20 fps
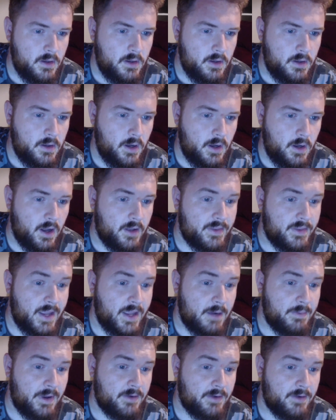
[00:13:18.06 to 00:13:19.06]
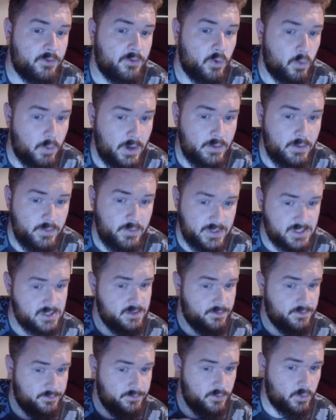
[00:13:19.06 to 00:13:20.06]
Down back 4-1, which is the
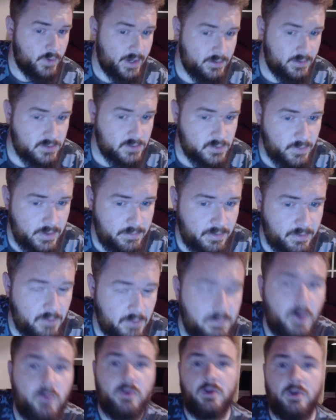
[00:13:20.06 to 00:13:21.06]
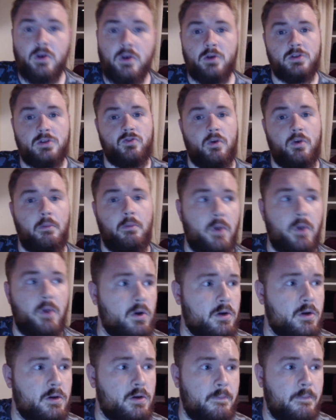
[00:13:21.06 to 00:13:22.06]
full Hell Sweep. Opponent closer on
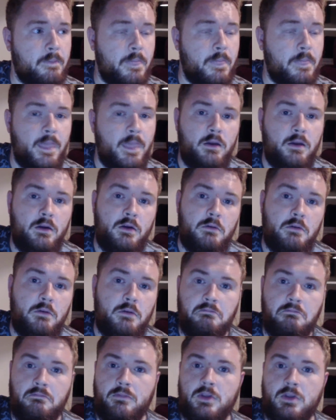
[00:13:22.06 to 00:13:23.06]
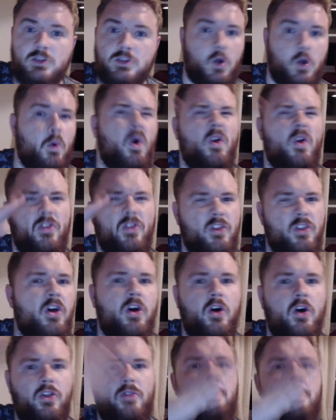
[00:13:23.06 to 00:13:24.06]
block. So on
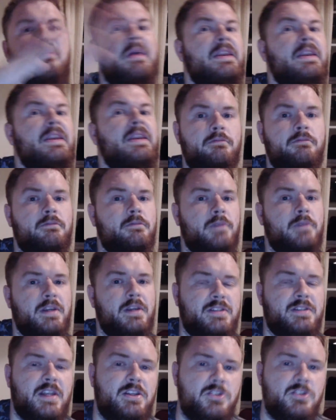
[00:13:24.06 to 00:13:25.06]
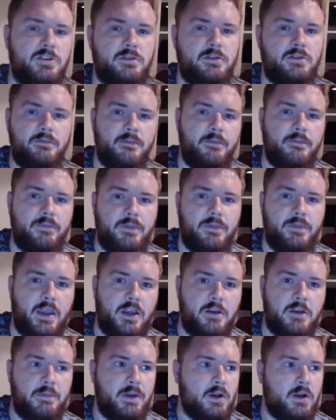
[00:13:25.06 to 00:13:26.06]
the mid extension, they're going
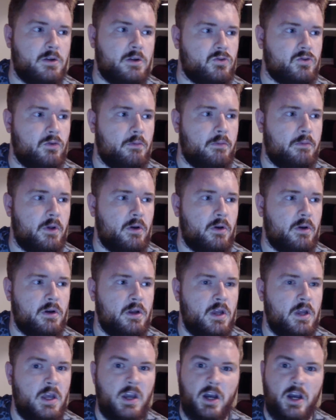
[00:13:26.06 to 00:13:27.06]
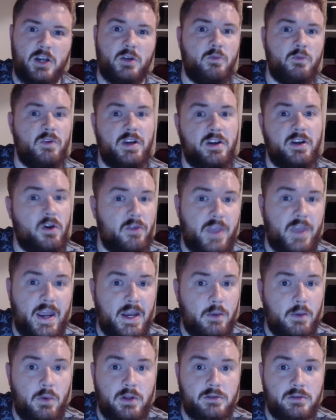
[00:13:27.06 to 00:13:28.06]
to be closer on block. I don't really know that
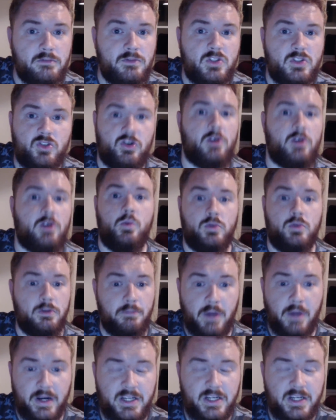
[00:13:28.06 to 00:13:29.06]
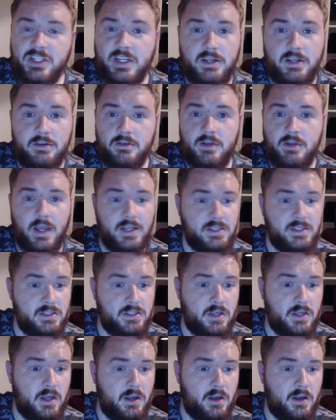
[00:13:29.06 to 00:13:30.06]
anyone struggled to punish it as
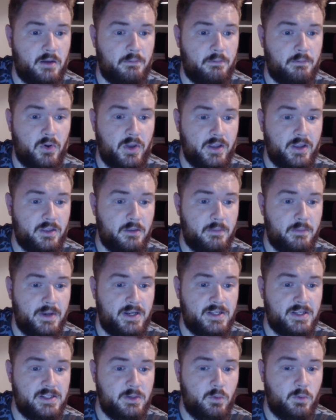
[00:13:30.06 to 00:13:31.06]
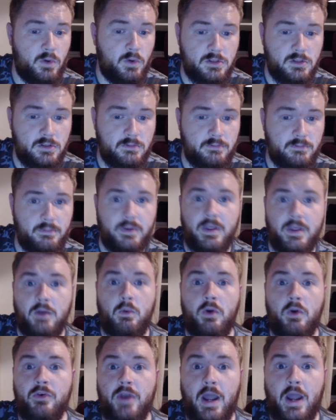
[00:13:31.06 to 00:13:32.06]
blocking the mid as it was, but they
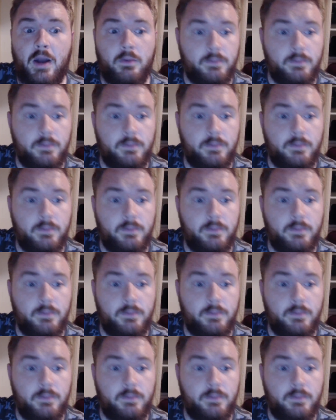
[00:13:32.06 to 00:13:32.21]
won't now.